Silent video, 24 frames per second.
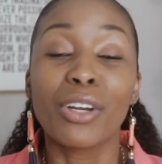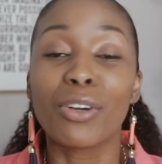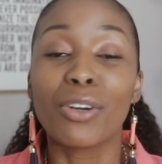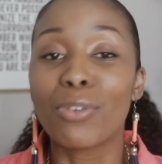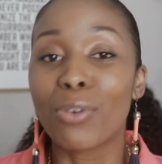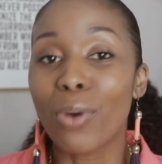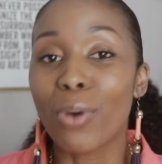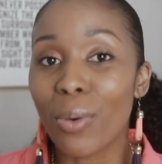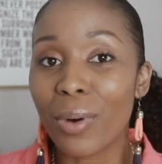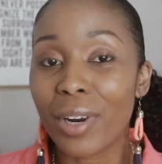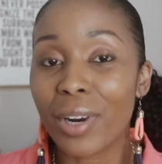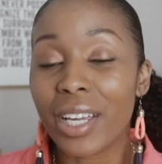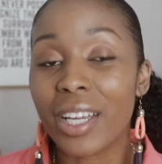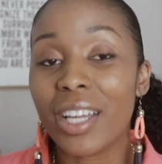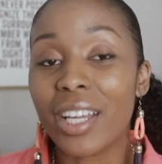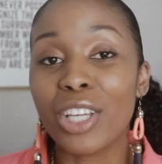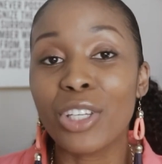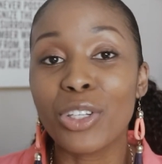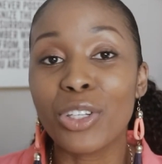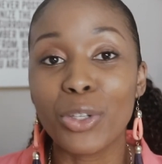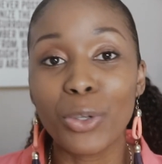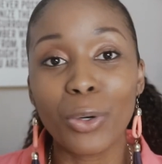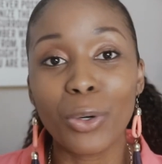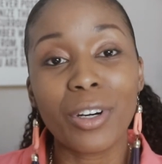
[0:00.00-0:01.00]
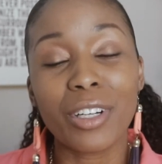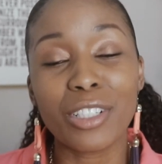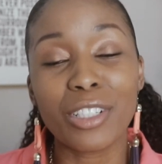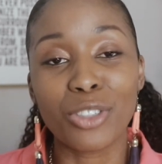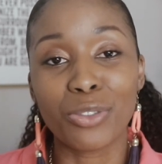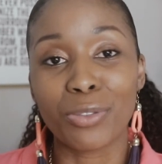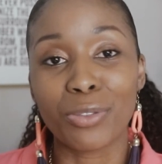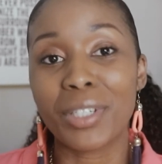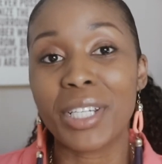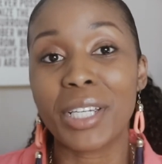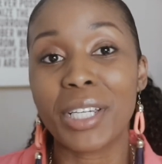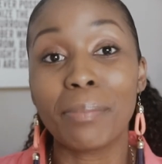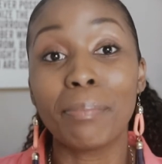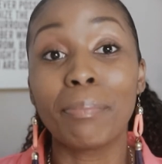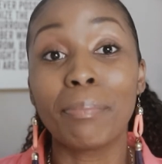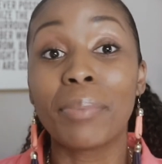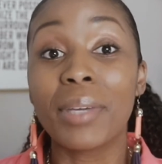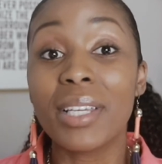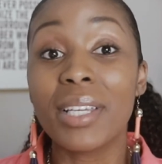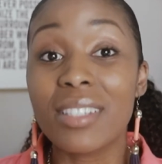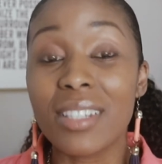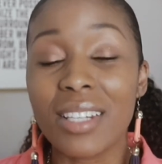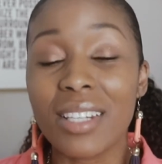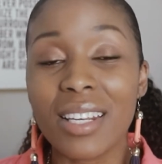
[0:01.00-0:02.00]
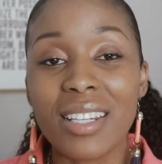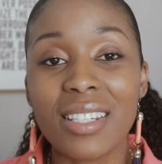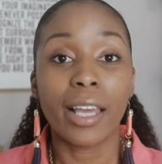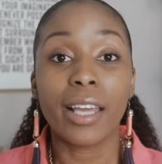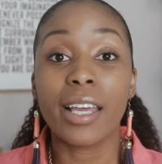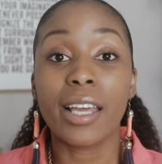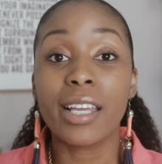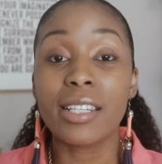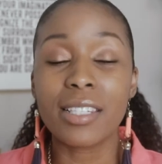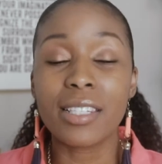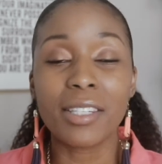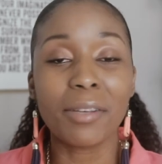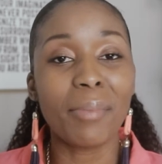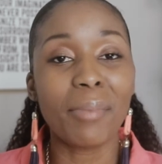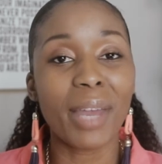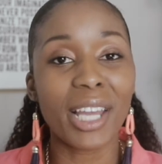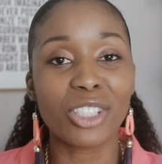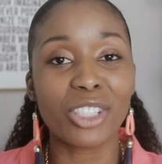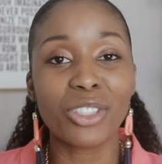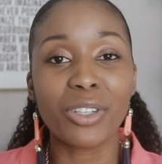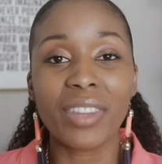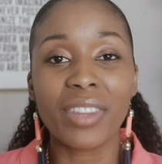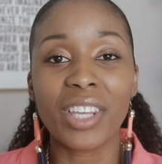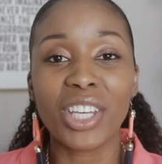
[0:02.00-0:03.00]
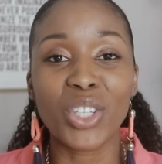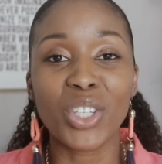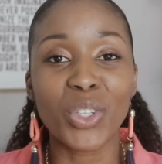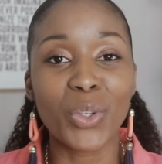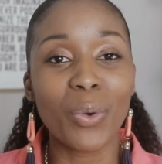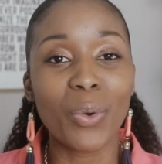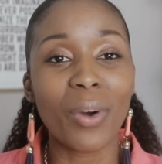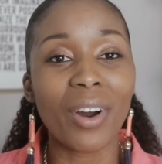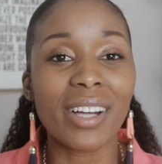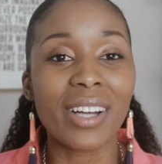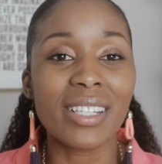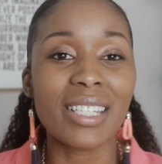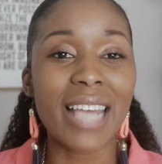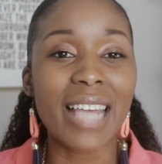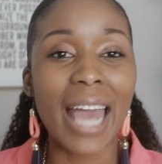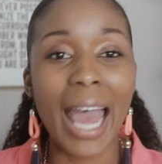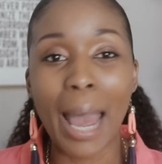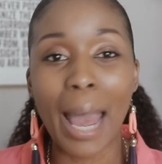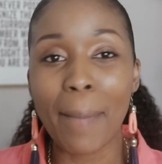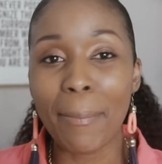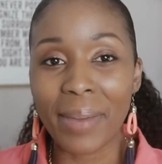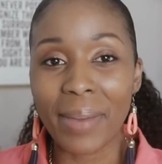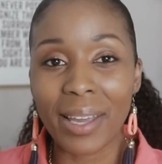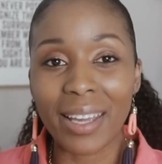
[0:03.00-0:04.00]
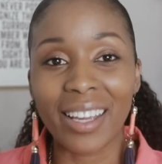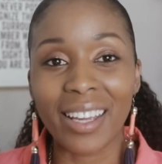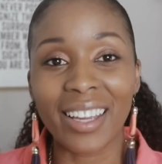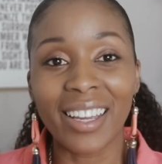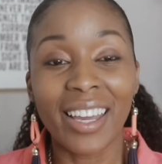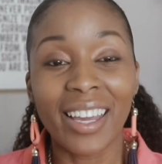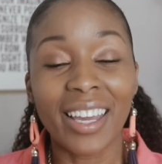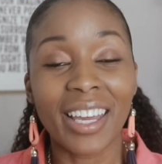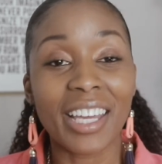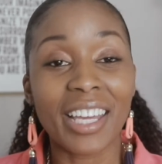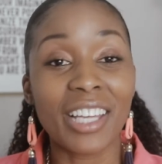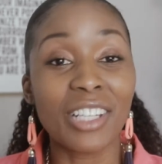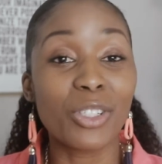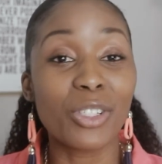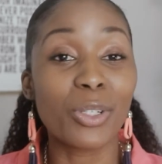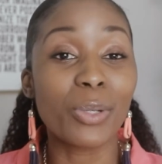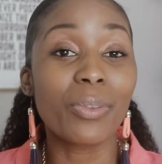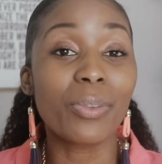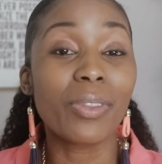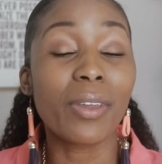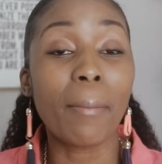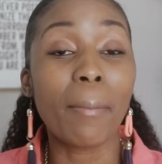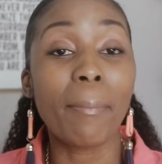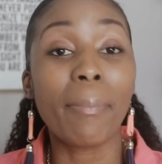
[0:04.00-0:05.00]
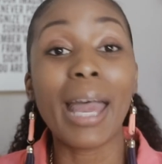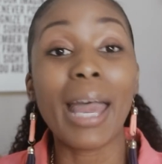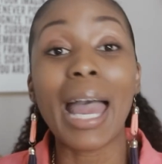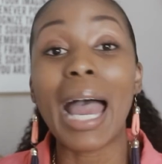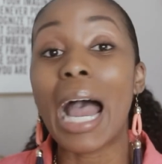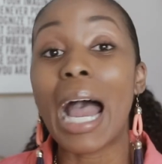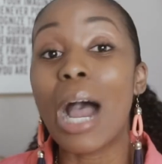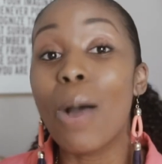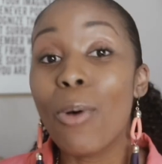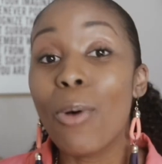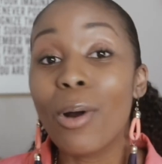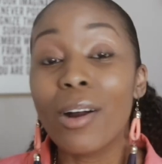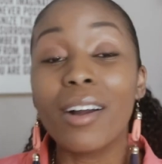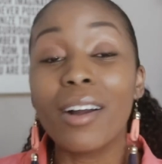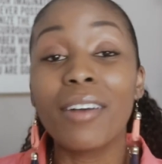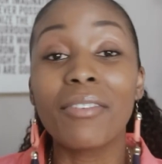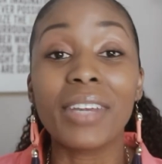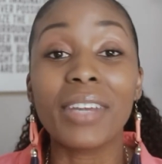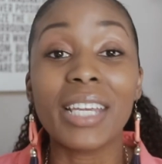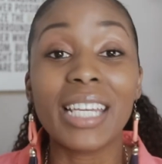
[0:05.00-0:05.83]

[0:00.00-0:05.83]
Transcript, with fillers: growing your dream business is to make sure that you are tapping into the power of